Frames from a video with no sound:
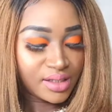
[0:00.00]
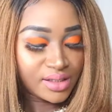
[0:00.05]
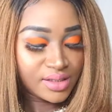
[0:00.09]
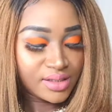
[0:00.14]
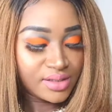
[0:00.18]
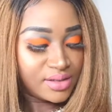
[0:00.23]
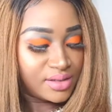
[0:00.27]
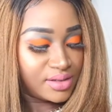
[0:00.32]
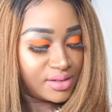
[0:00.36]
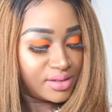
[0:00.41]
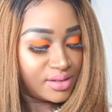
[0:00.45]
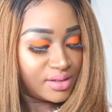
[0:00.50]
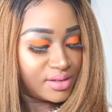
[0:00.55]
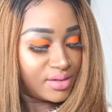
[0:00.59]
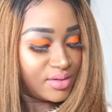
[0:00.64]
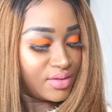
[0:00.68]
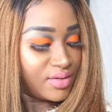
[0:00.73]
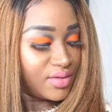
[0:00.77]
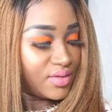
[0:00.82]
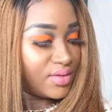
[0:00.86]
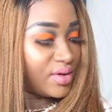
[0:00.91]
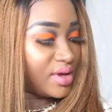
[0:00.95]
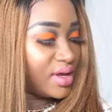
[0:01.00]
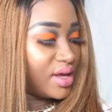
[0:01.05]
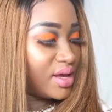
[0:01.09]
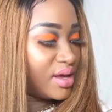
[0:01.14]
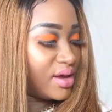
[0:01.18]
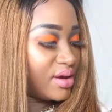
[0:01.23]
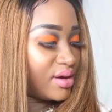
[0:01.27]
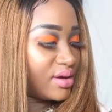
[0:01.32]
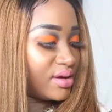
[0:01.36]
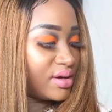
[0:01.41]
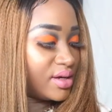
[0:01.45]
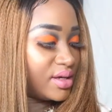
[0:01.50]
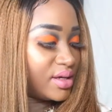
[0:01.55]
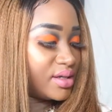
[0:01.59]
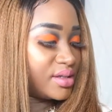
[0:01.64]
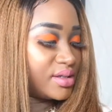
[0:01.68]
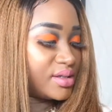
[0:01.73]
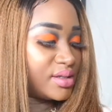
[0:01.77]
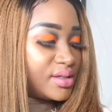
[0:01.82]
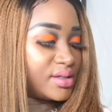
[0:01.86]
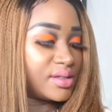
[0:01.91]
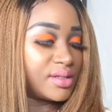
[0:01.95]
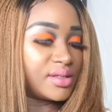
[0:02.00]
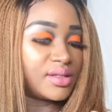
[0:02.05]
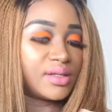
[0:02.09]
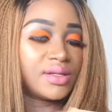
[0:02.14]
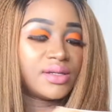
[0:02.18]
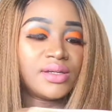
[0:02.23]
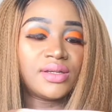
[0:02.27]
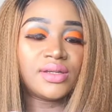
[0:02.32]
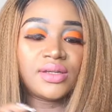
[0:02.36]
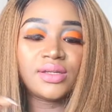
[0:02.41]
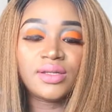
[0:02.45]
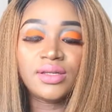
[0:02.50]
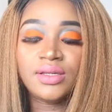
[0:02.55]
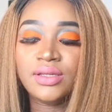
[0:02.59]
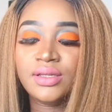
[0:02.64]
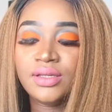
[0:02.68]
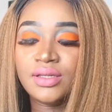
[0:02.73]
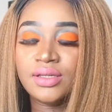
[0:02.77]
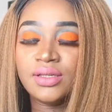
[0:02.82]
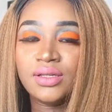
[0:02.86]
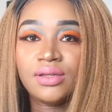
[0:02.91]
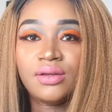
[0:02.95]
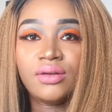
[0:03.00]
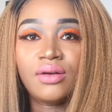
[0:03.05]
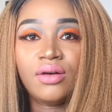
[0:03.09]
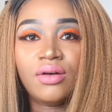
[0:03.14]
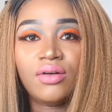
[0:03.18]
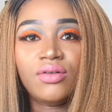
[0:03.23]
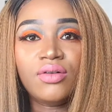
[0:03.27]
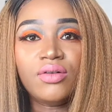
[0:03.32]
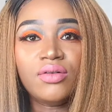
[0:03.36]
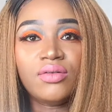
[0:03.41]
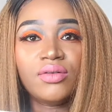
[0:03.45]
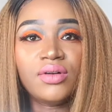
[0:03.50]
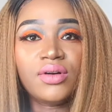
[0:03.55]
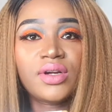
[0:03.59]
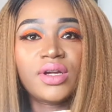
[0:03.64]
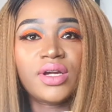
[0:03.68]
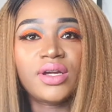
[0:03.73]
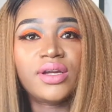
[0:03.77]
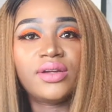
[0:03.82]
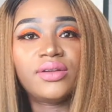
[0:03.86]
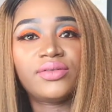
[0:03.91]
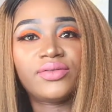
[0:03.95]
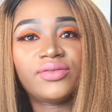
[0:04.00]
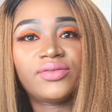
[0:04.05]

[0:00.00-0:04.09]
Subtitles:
So here is, oh, okay,